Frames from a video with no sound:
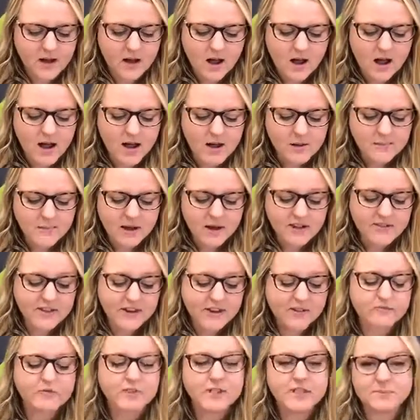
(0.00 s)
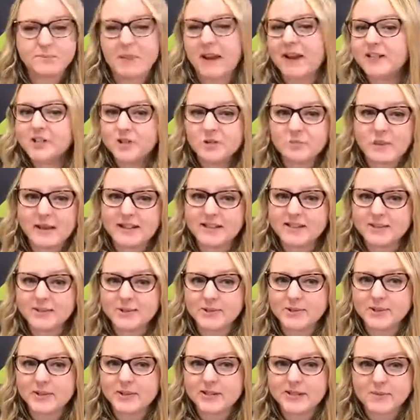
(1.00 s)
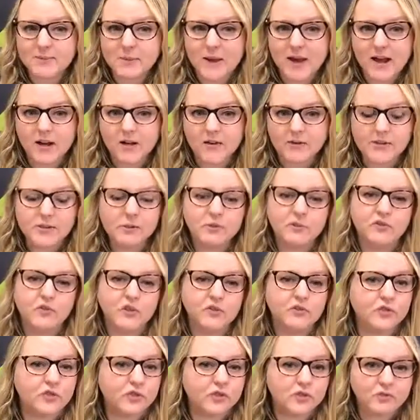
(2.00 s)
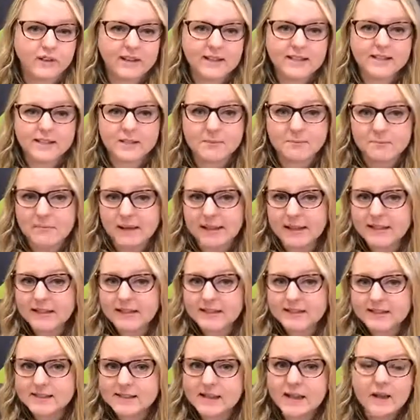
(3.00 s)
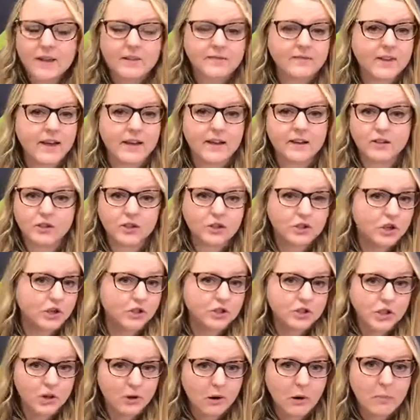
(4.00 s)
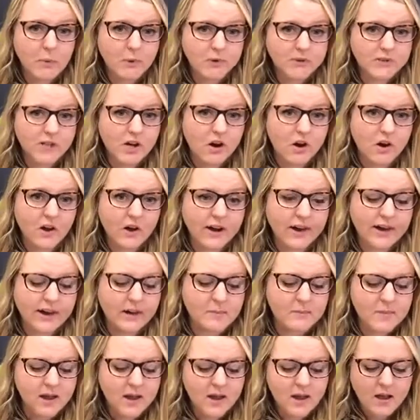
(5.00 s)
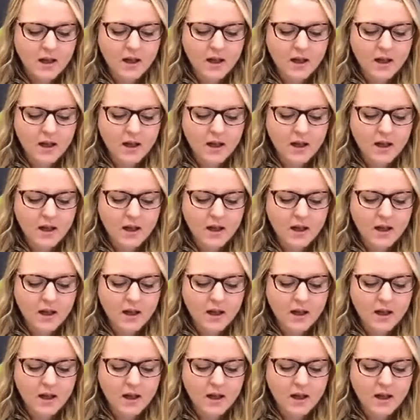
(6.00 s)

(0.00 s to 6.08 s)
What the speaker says: I think respect your mentor as well. So if you've agreed to meet, then, show up on time.